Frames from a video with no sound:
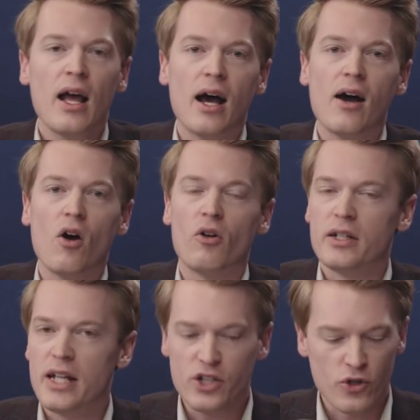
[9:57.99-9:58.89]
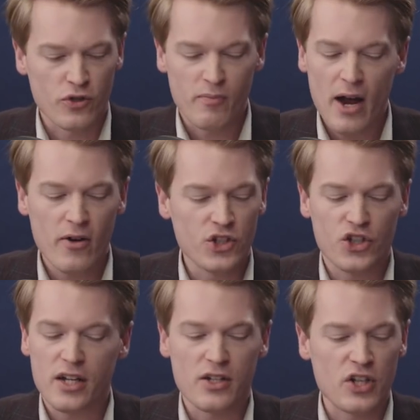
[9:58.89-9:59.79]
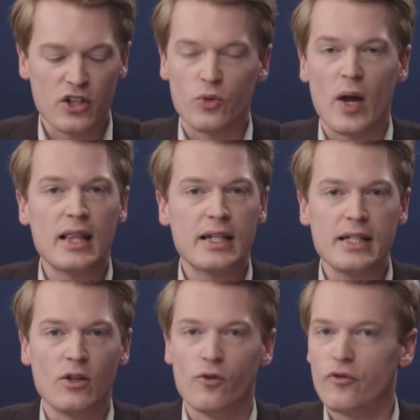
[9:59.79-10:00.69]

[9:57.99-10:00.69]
on issues of marriage, gender, sexuality or